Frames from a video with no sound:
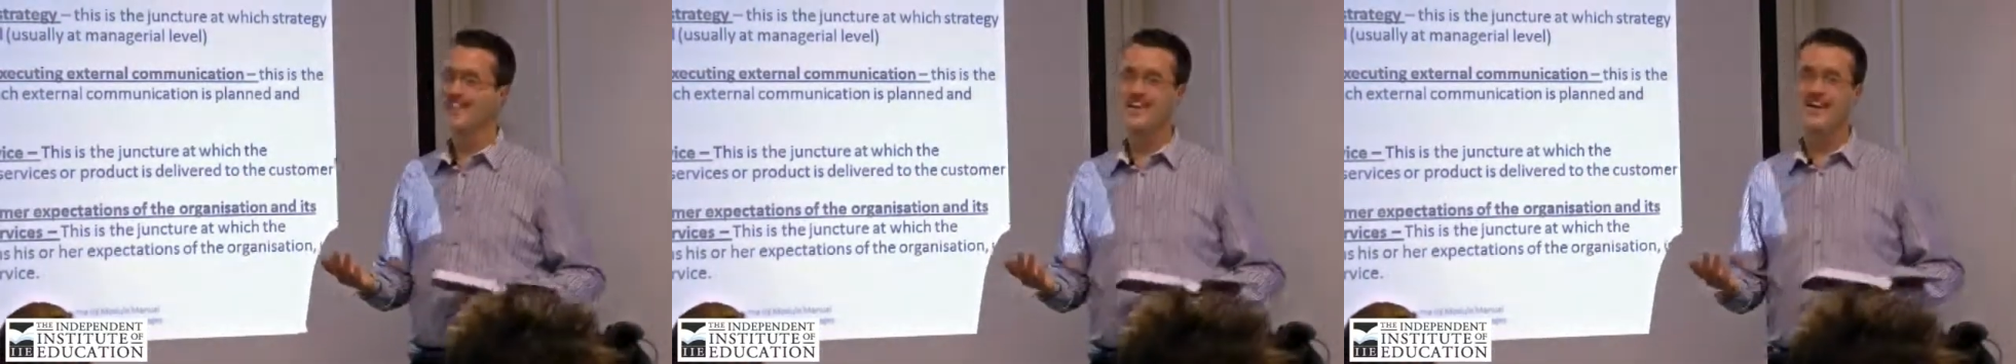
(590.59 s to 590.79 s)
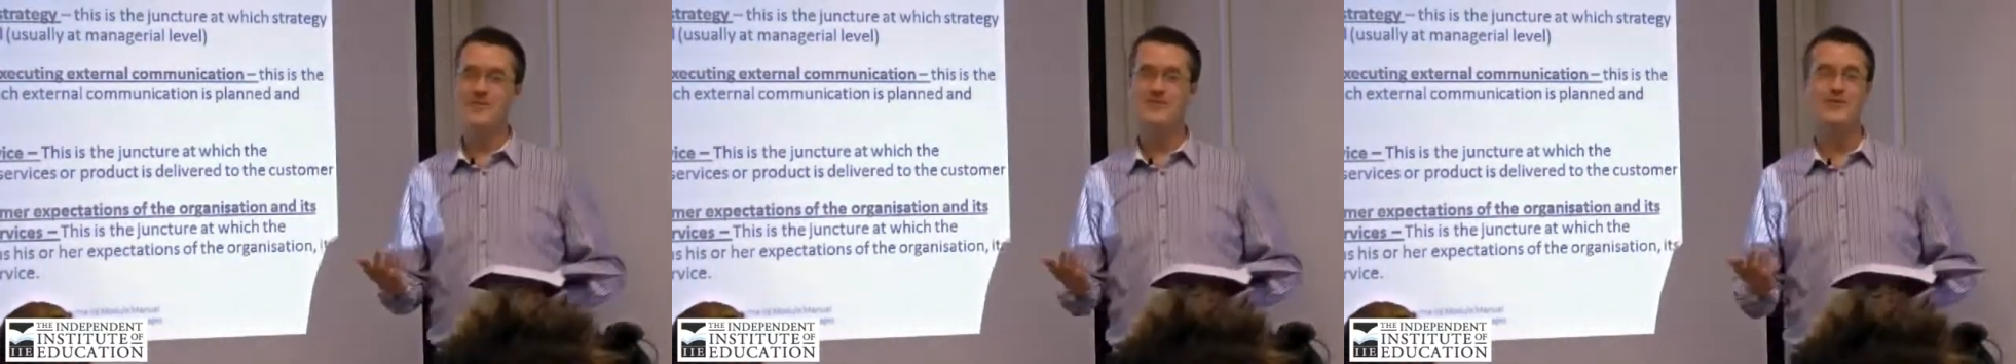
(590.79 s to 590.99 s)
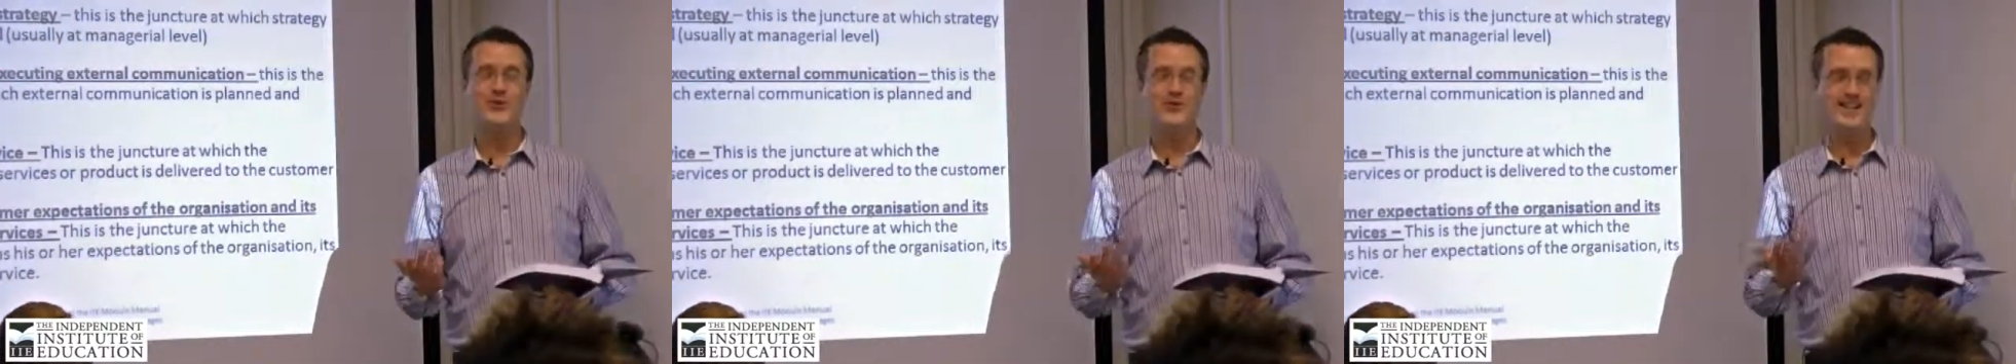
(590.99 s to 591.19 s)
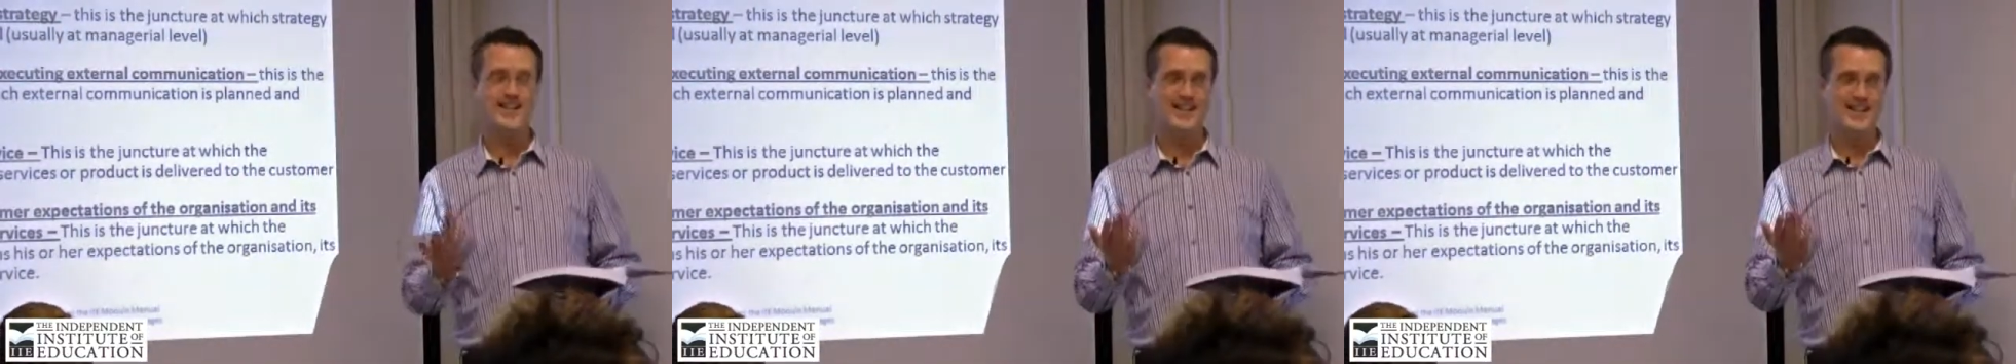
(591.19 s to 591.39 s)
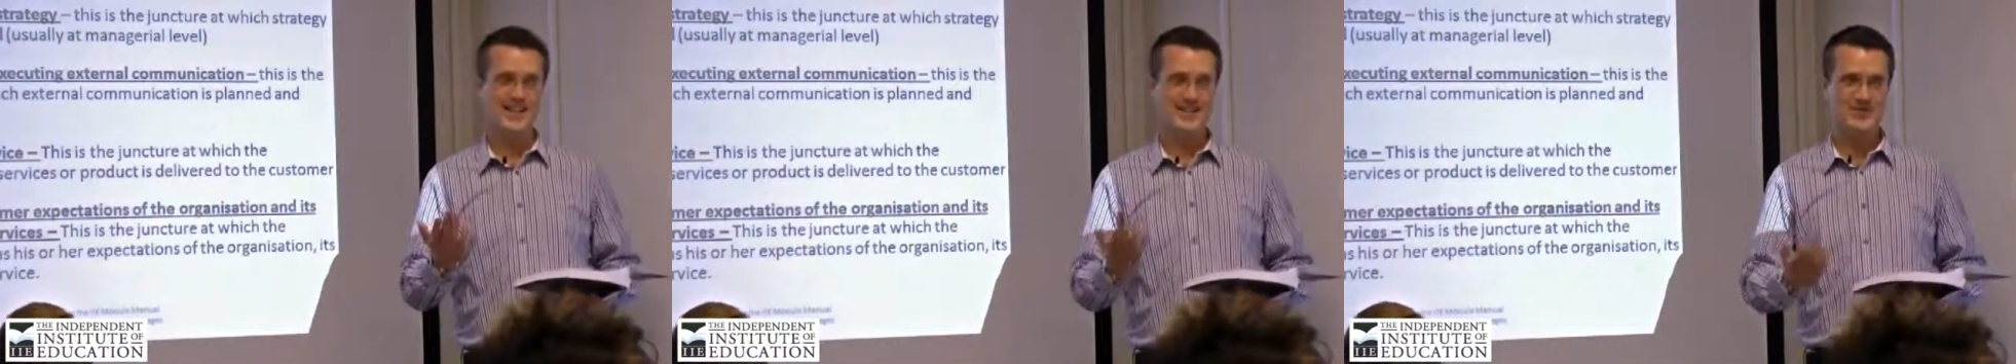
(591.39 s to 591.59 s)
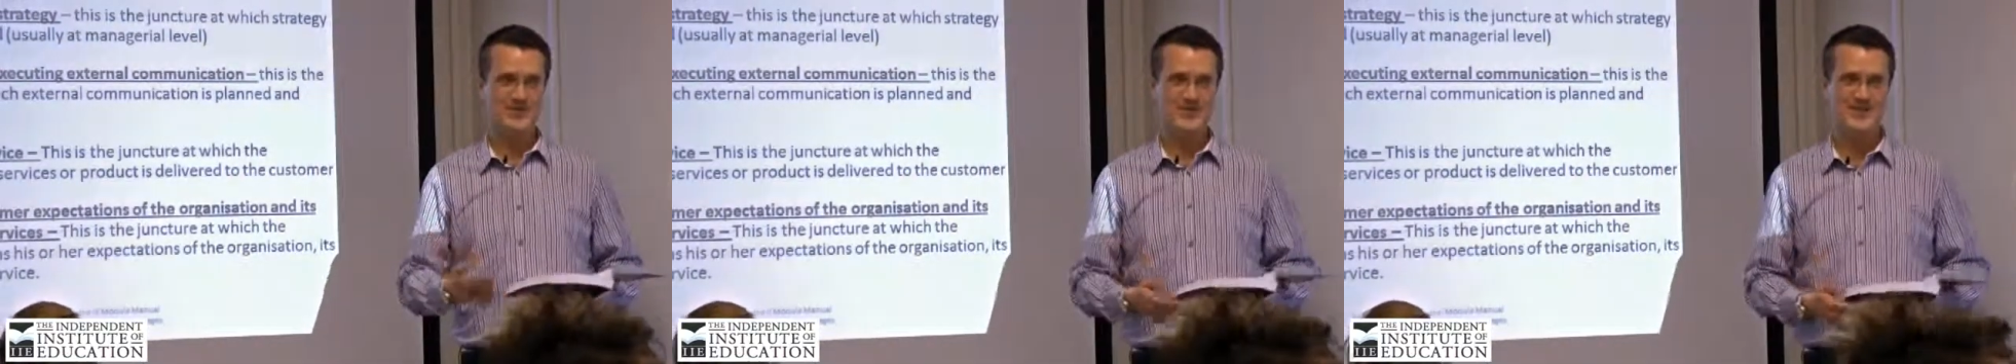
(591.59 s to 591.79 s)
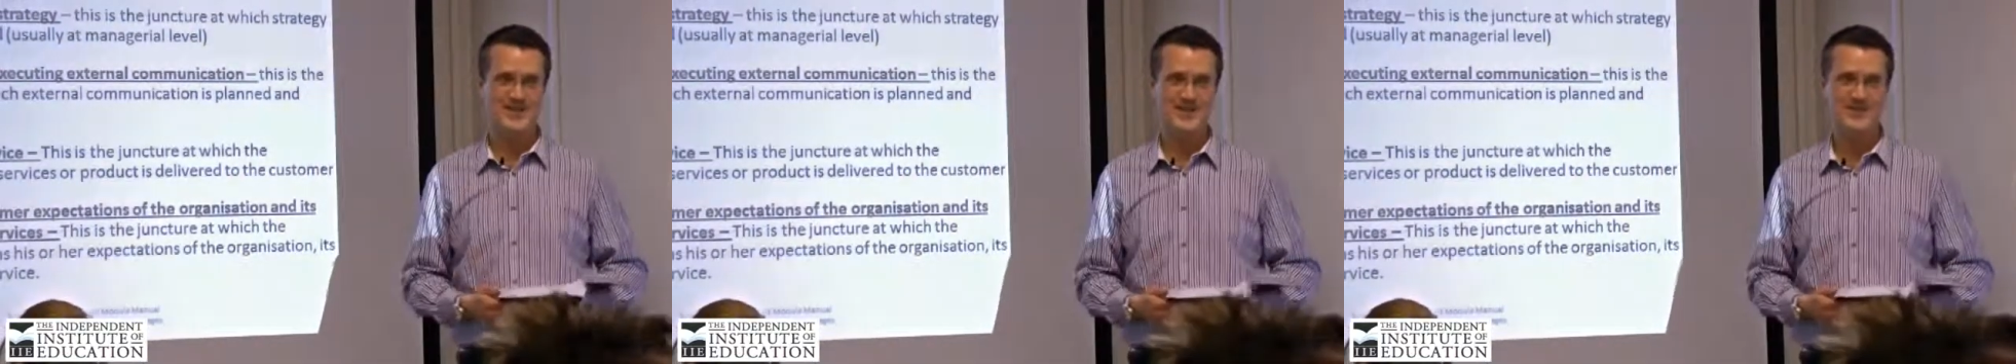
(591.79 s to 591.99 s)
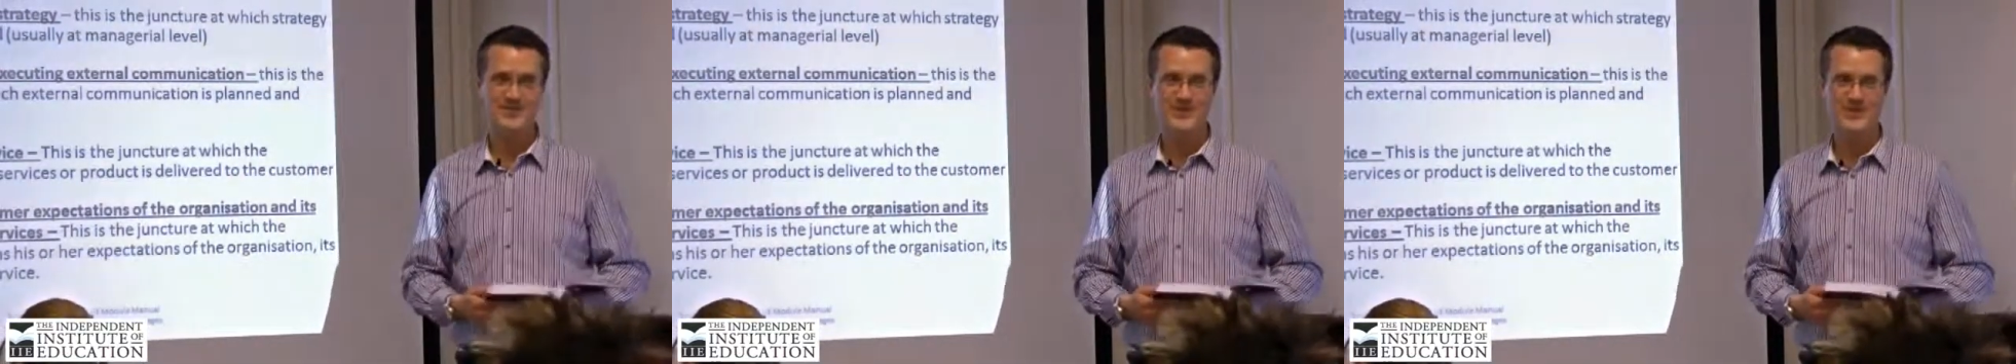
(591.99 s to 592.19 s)
Unfortunately, that's what
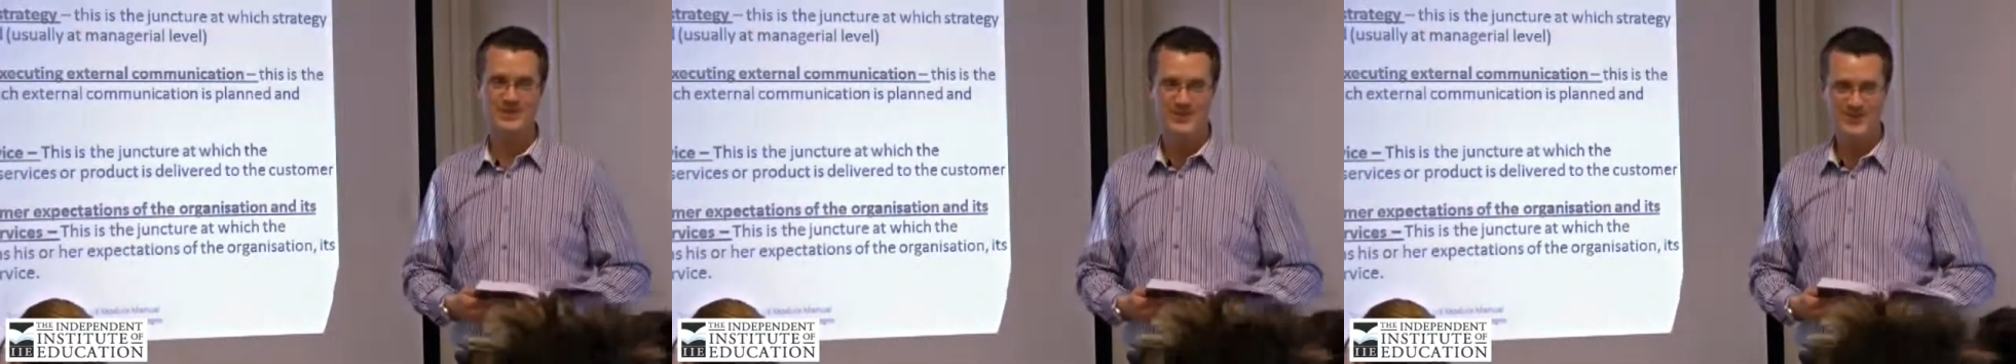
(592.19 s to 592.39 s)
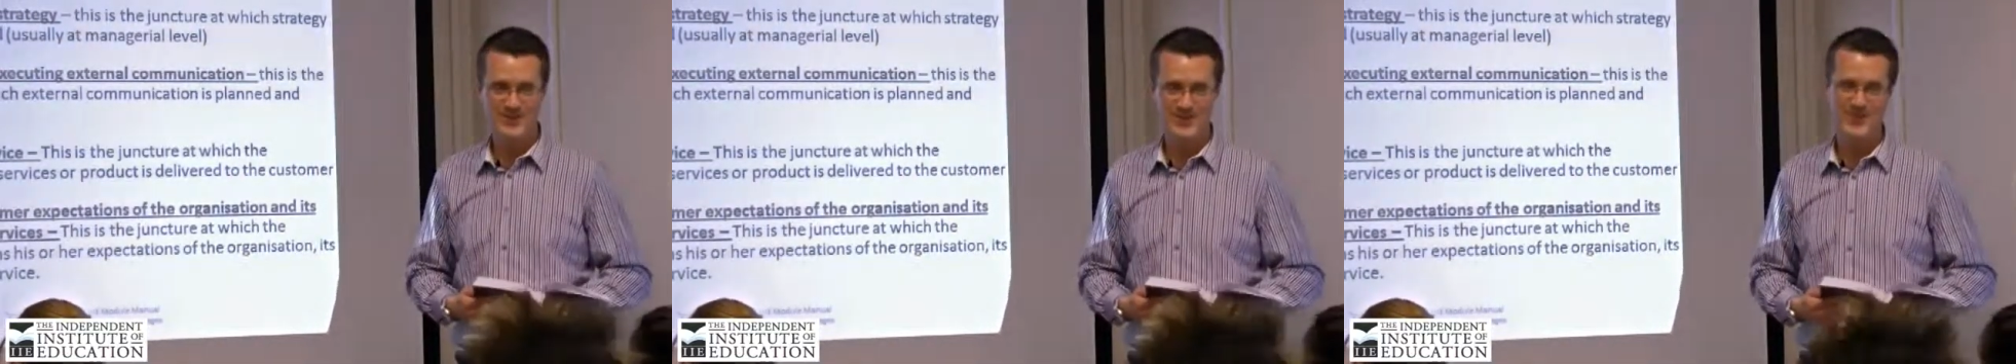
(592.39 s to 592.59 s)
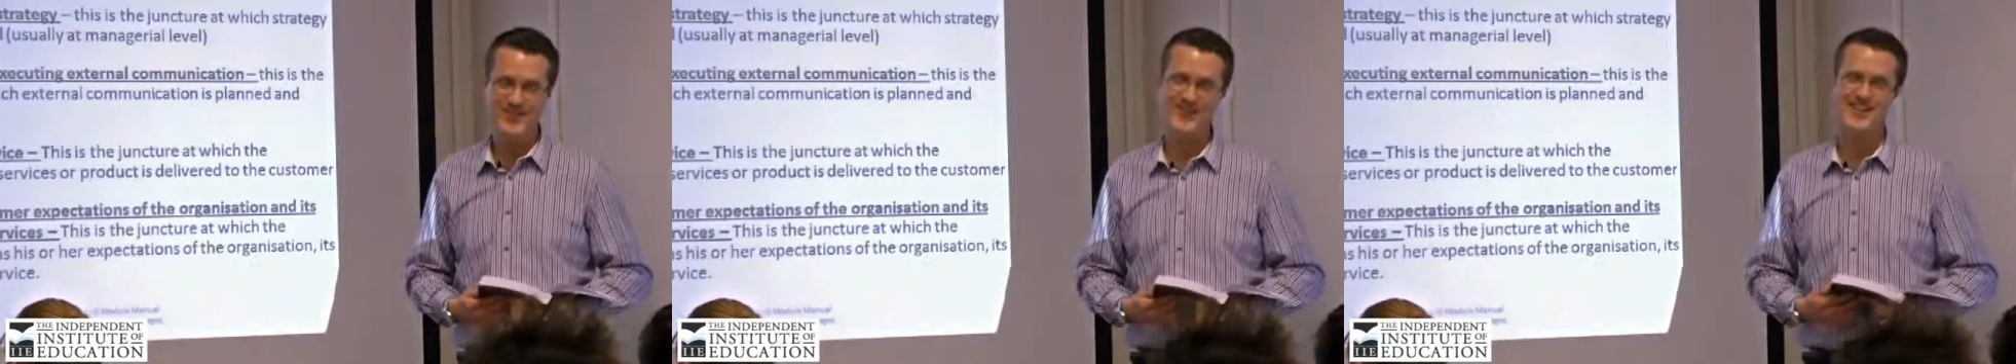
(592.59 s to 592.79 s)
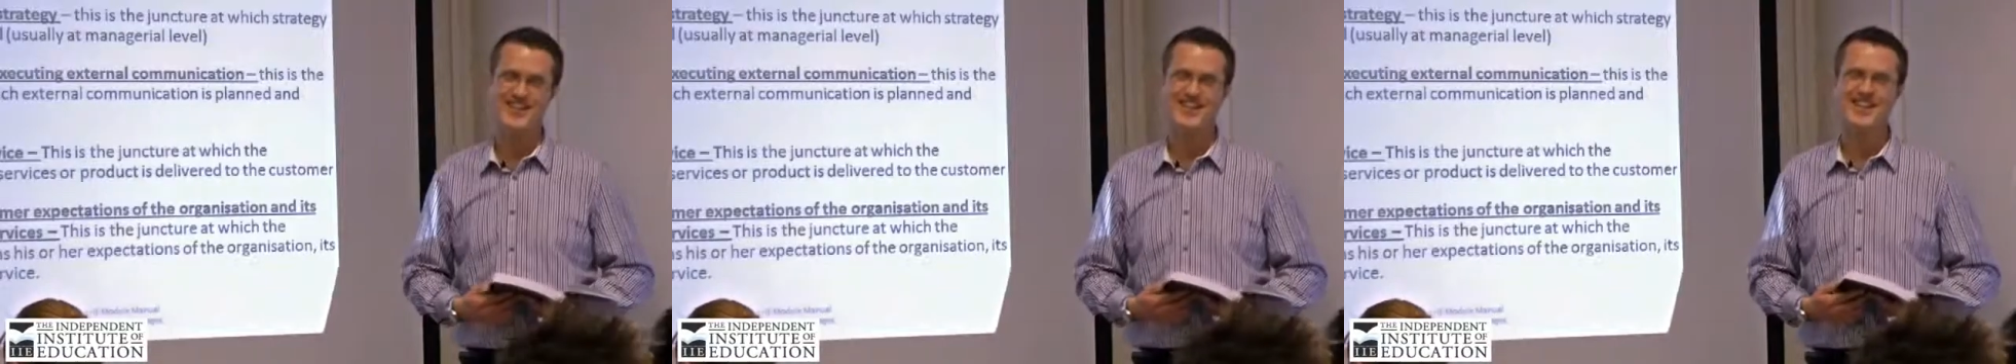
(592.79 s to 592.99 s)
some people do.